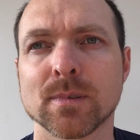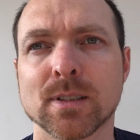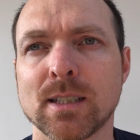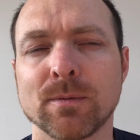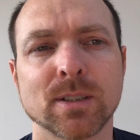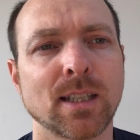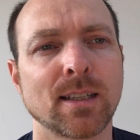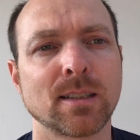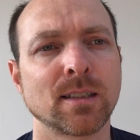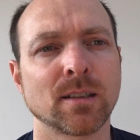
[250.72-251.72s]
£70,
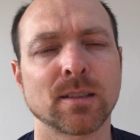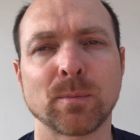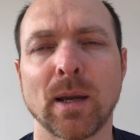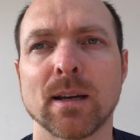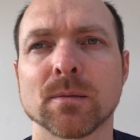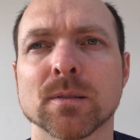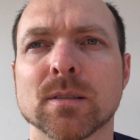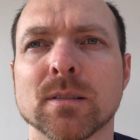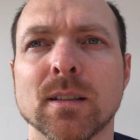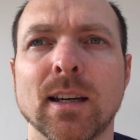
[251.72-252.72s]
£80,
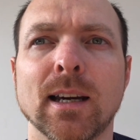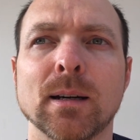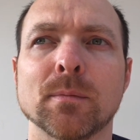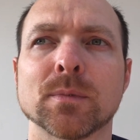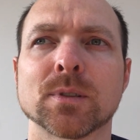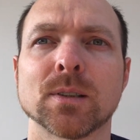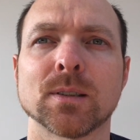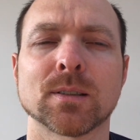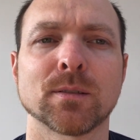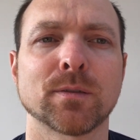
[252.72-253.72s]

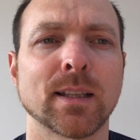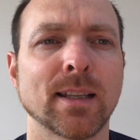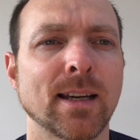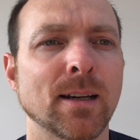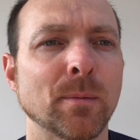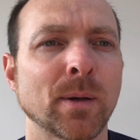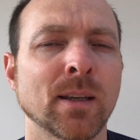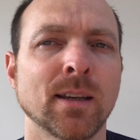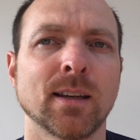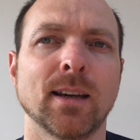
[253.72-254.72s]
£90 to fill that up,
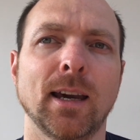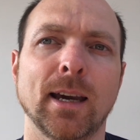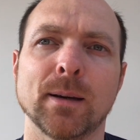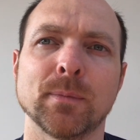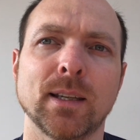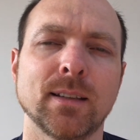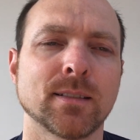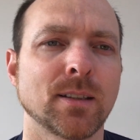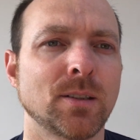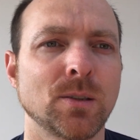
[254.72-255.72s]

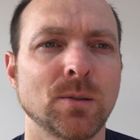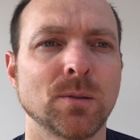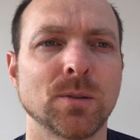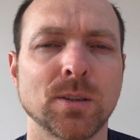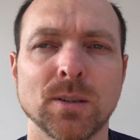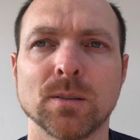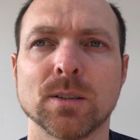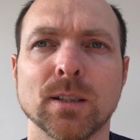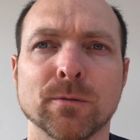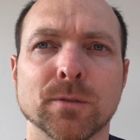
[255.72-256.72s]
it's a
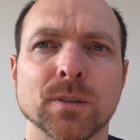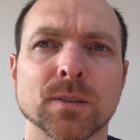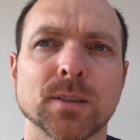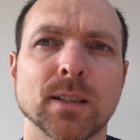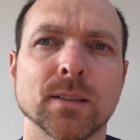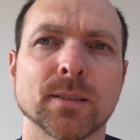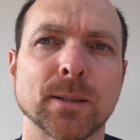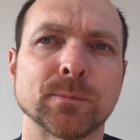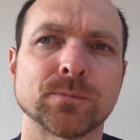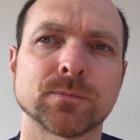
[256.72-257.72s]
huge difference, and
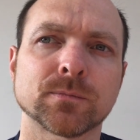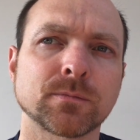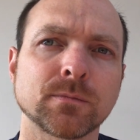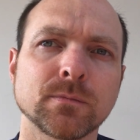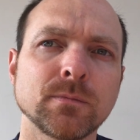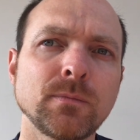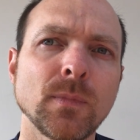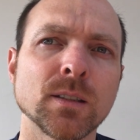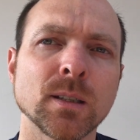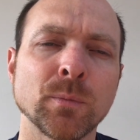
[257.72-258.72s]

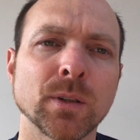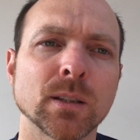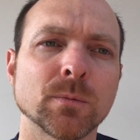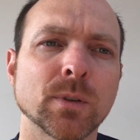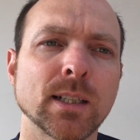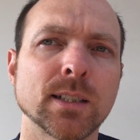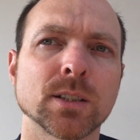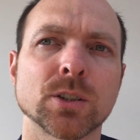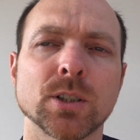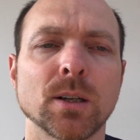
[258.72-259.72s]
something that really
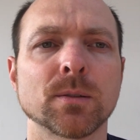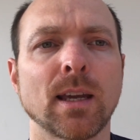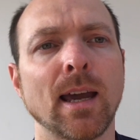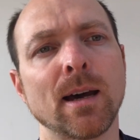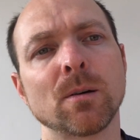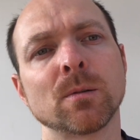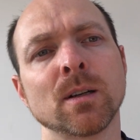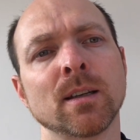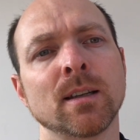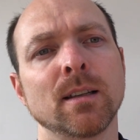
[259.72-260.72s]
just shows how
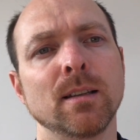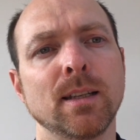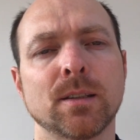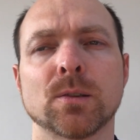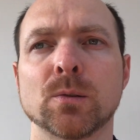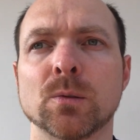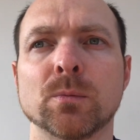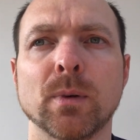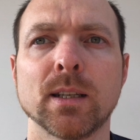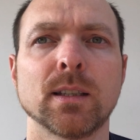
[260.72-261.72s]
little
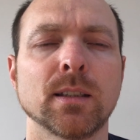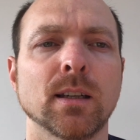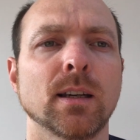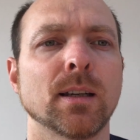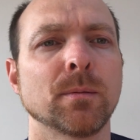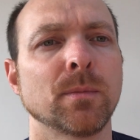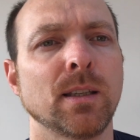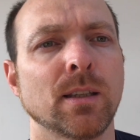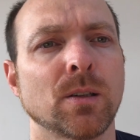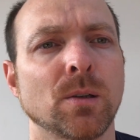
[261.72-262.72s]
money
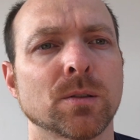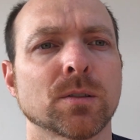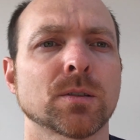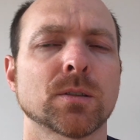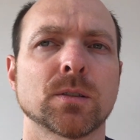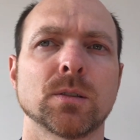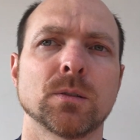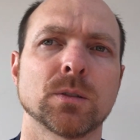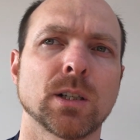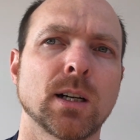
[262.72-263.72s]
it costs
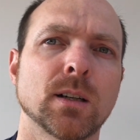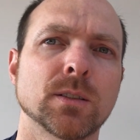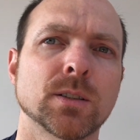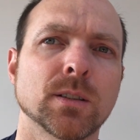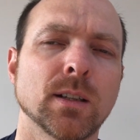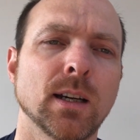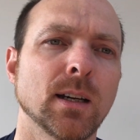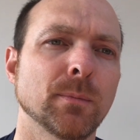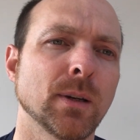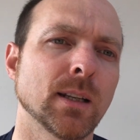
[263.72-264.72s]
to charge
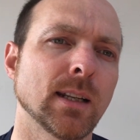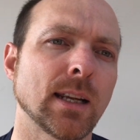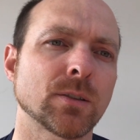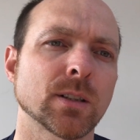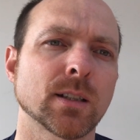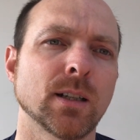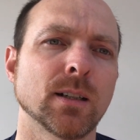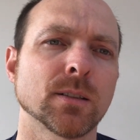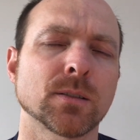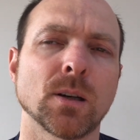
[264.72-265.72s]
an electric
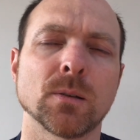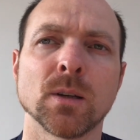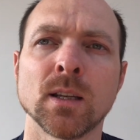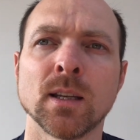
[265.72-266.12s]
car. So